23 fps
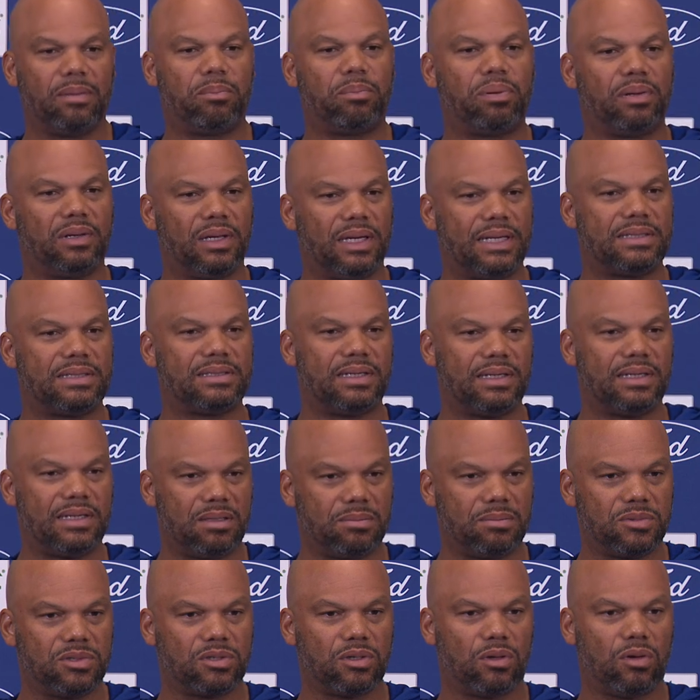play
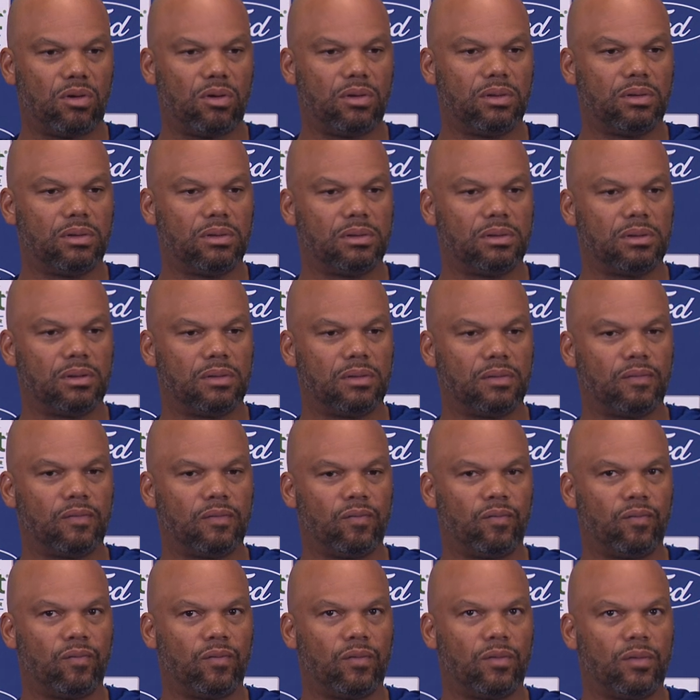teams
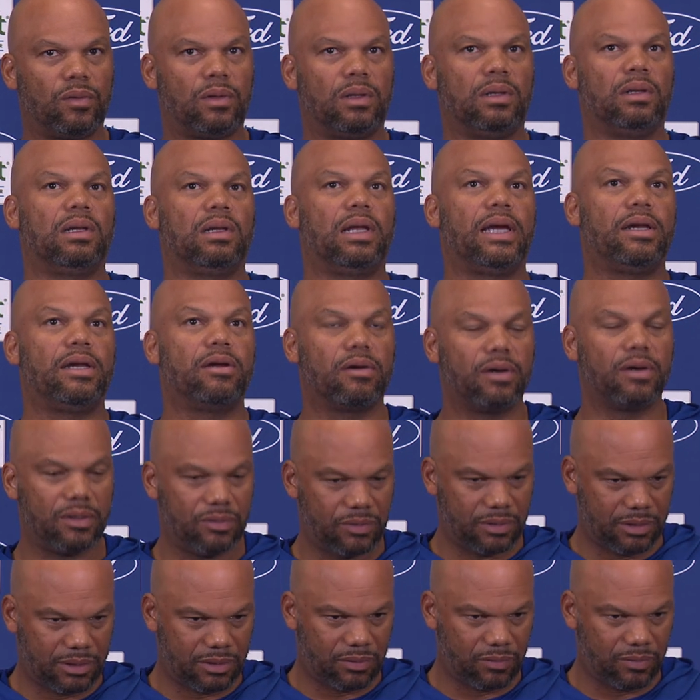later in
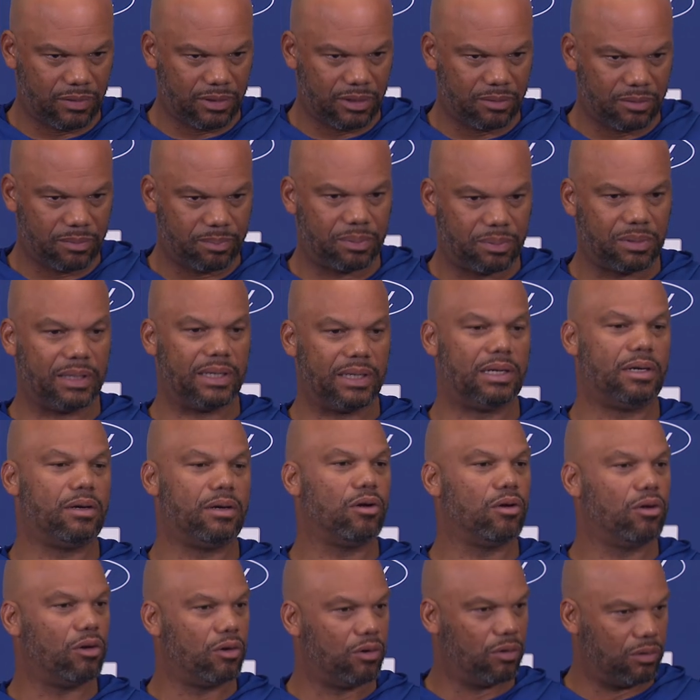their career played it
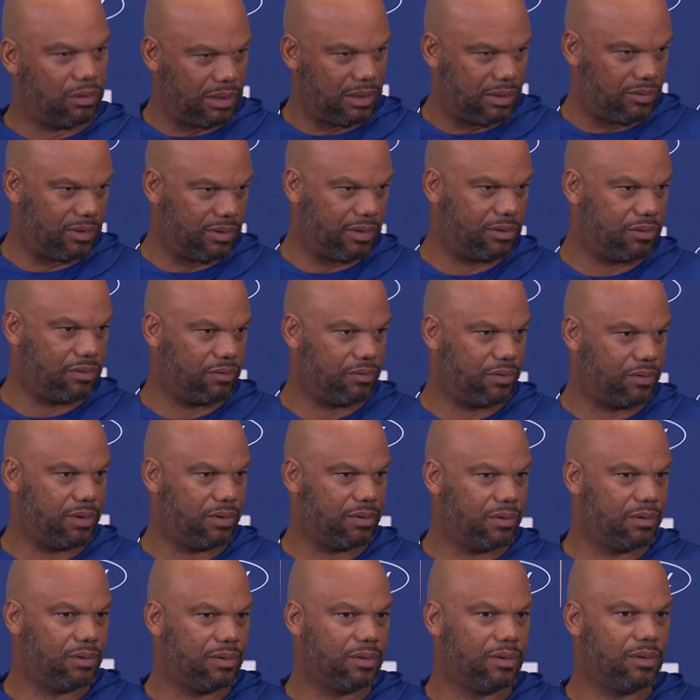early in their career.
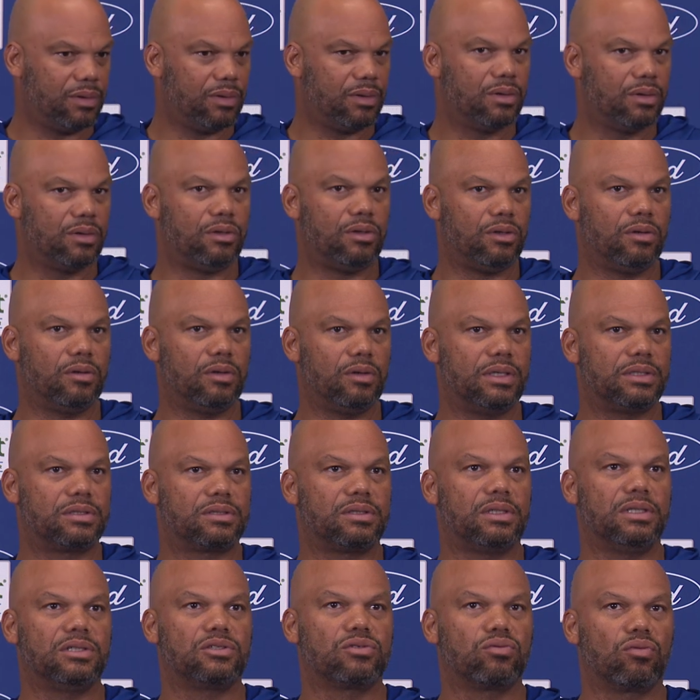You know,
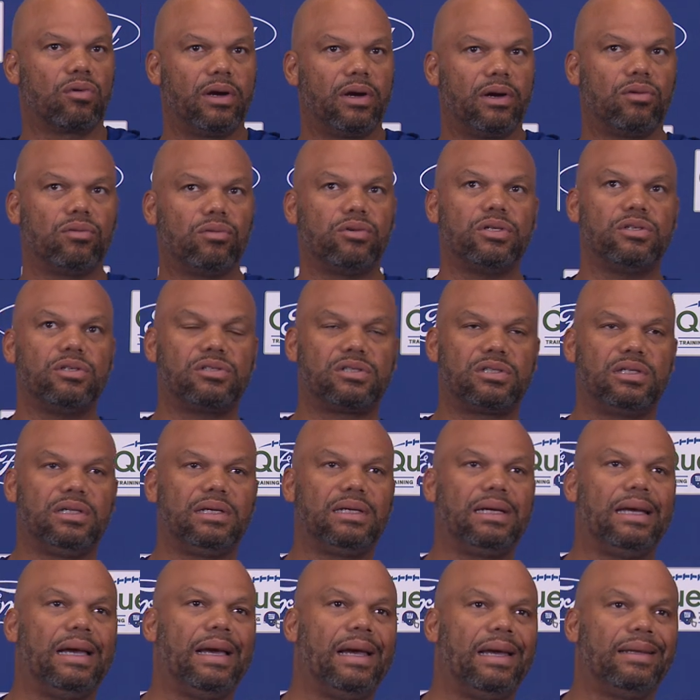it's rare where you see a
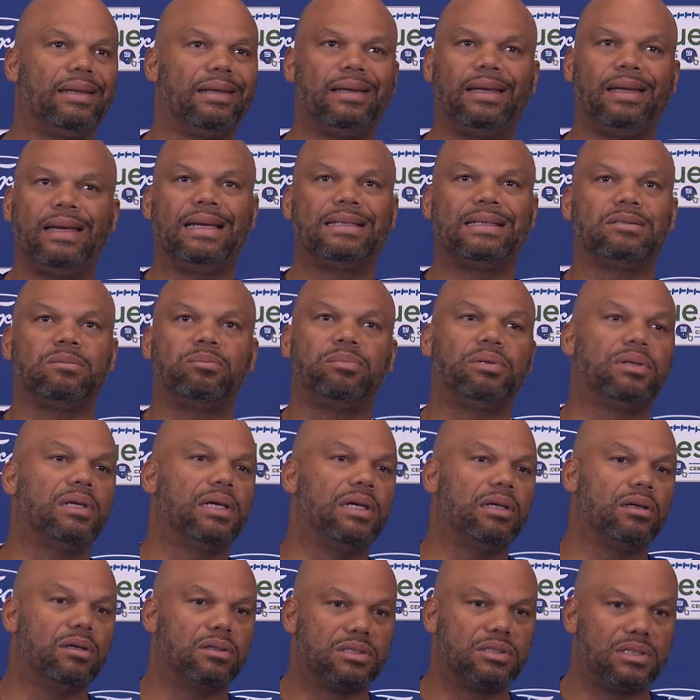guy that hasn't
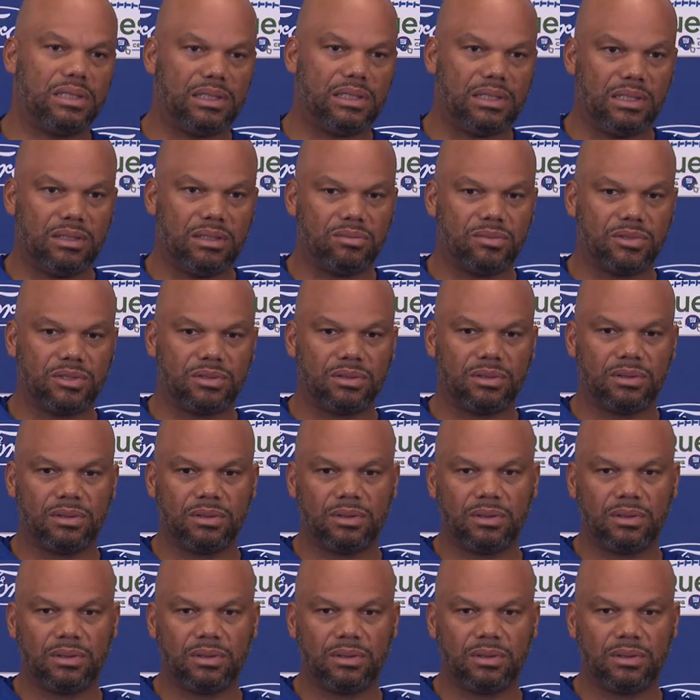played on teams